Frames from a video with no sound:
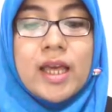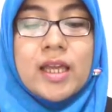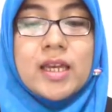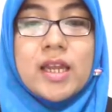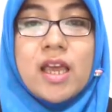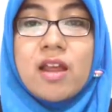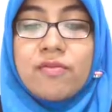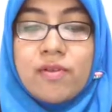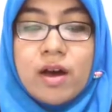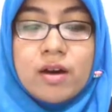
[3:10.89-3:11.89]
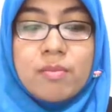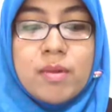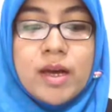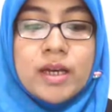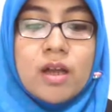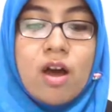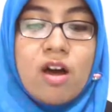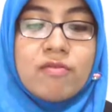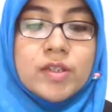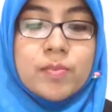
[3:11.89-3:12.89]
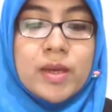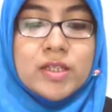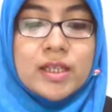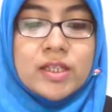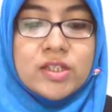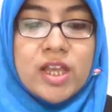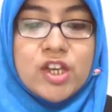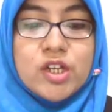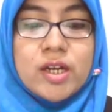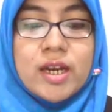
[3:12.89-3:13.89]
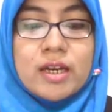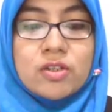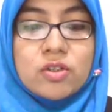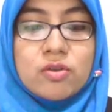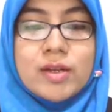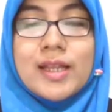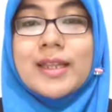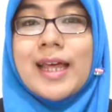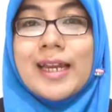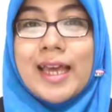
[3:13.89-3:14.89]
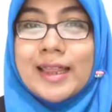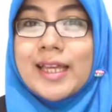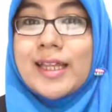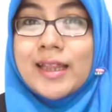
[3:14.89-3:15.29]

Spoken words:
in the environment of specialization in student targeted